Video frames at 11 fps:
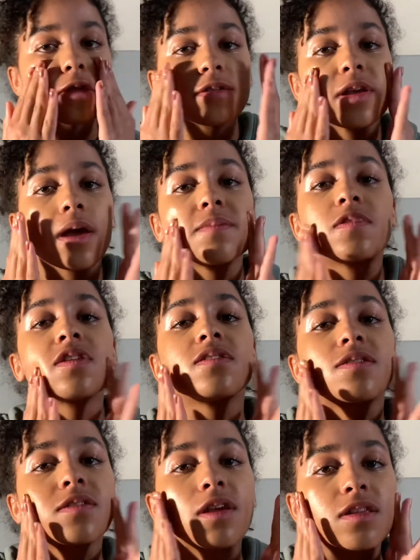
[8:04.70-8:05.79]
times I
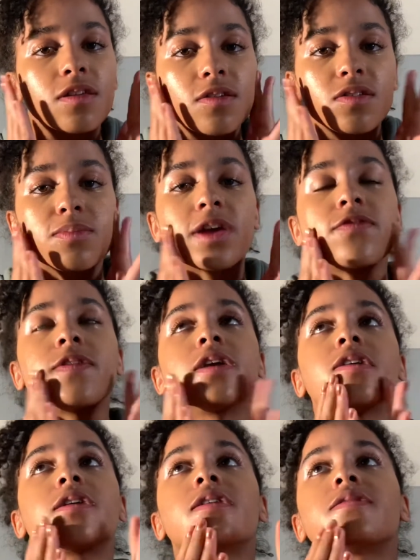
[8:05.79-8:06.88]
just like to use my
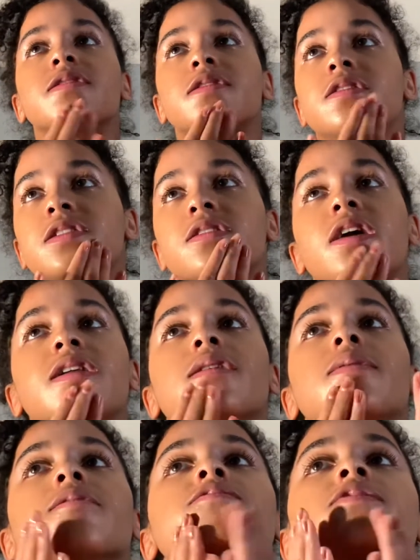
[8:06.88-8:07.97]
fingers and just kind of
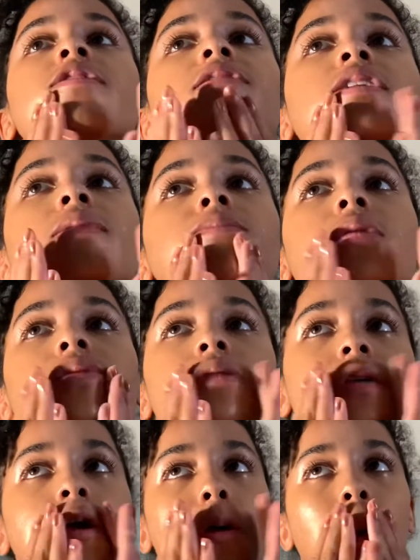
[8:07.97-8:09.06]
really melt
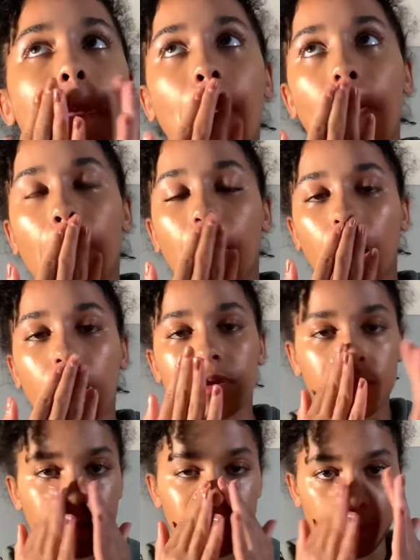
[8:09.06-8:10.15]
it into
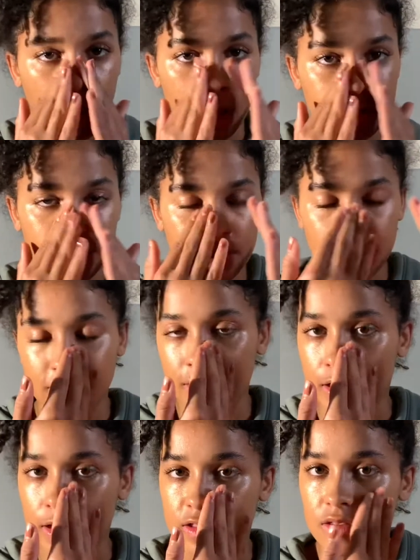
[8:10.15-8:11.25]
the spots that I see it
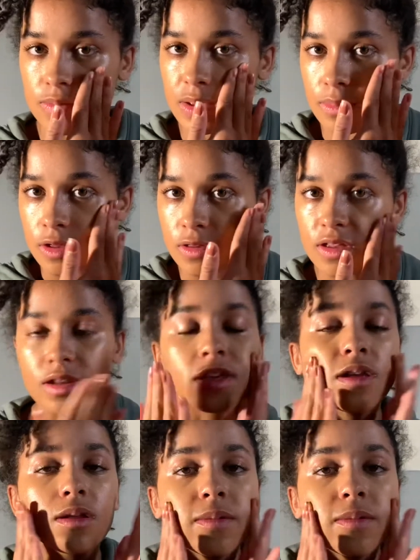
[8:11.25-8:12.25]
needs to be melted in.